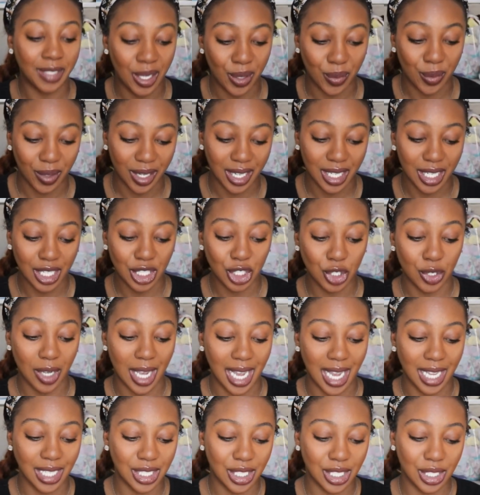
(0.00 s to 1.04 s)
we're gonna
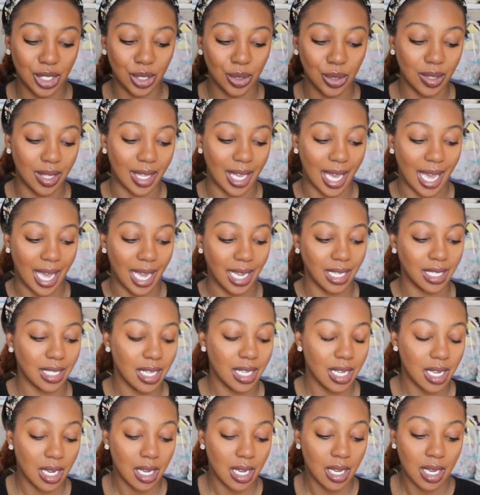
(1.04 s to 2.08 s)
try to do that
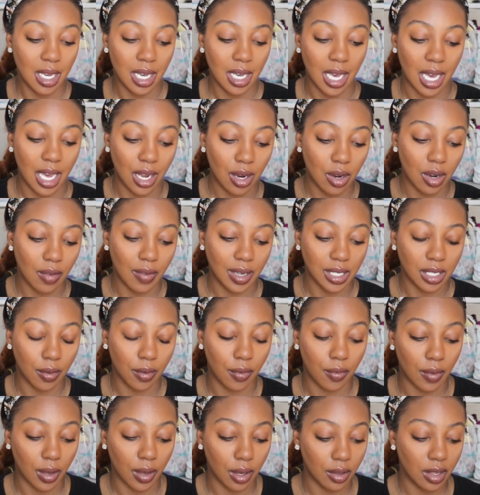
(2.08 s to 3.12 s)
I don't know if I should
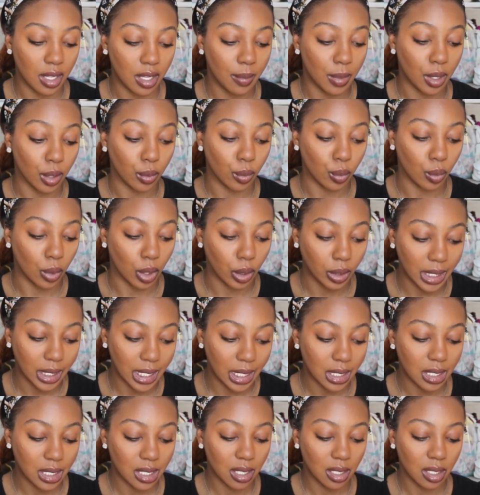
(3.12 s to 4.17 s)
fold them or roll
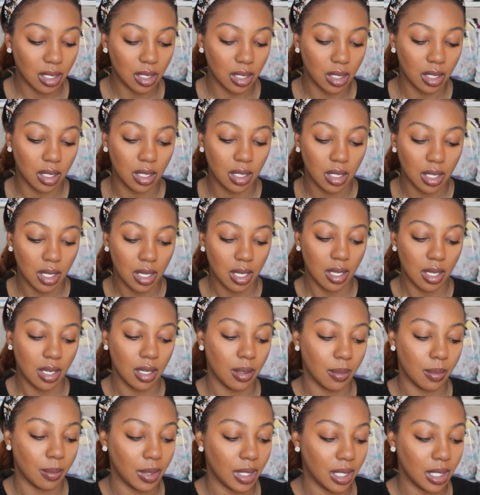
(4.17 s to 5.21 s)
it
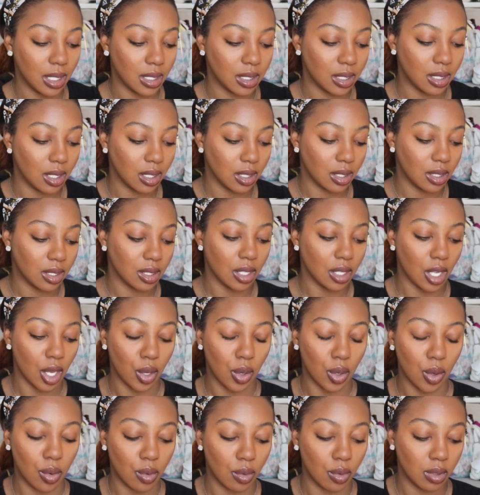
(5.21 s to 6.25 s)
because they're
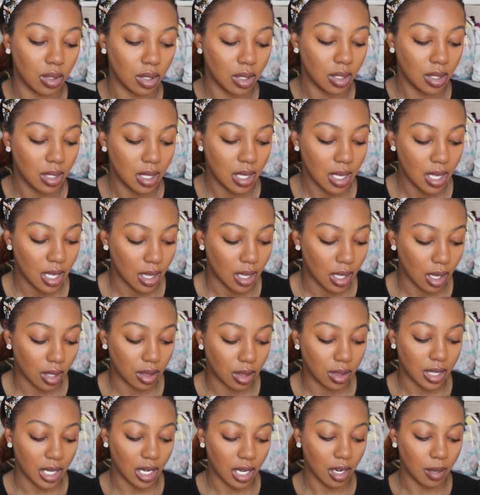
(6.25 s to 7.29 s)
so they're
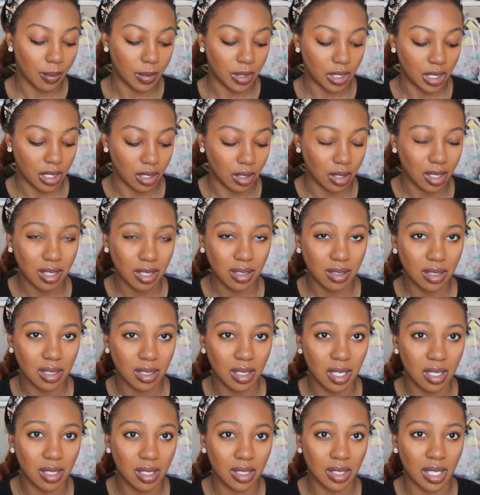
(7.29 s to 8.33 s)
thicker materials
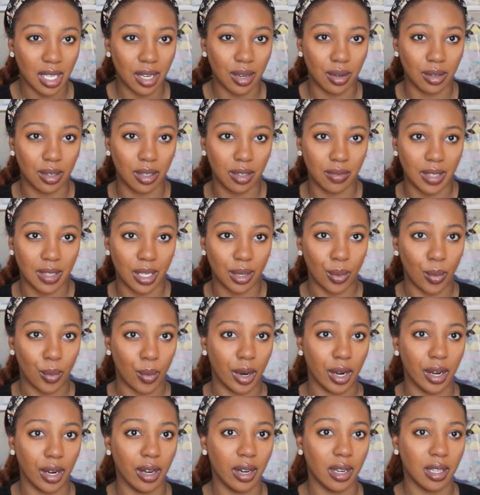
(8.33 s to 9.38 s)
so I don't know if that'll
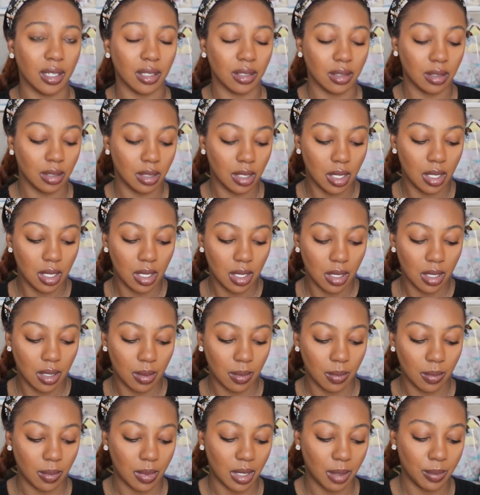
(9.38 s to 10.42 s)
work
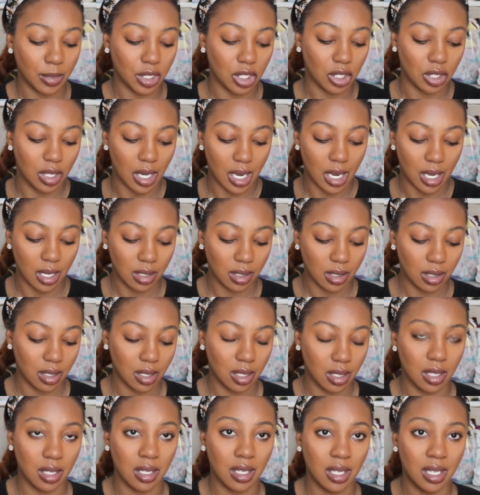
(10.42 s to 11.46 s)
but I'm gonna try
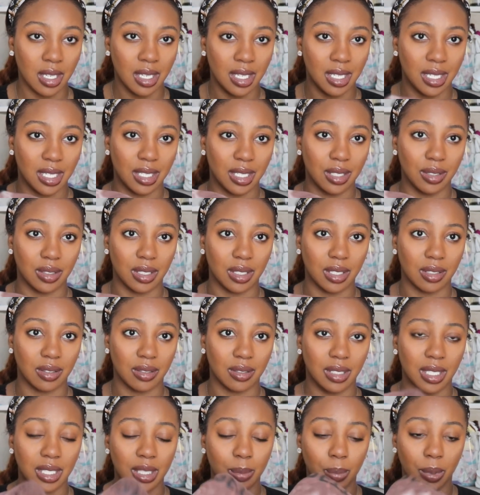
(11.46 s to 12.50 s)
I don't know
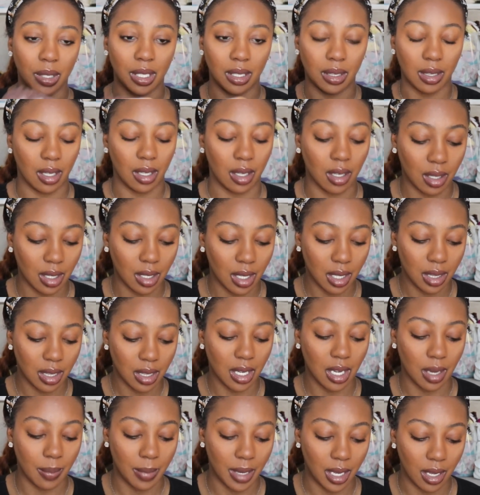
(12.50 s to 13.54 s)
that's pretty thick I
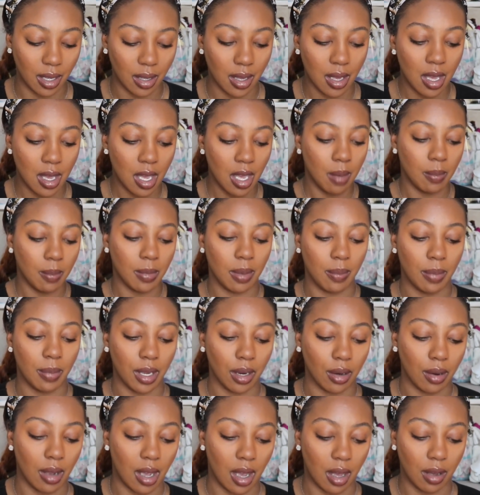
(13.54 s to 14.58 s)
think I might be
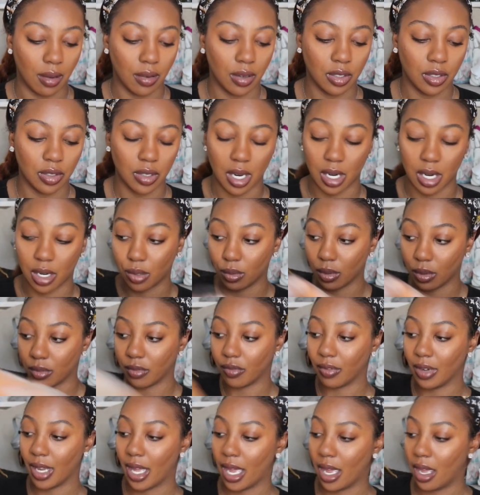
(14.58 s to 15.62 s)
better off trying to do it
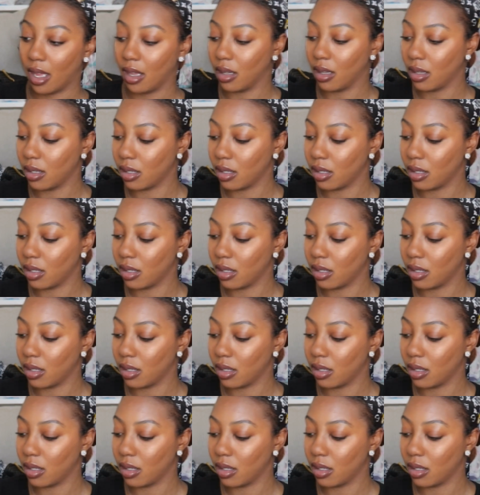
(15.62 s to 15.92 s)
flat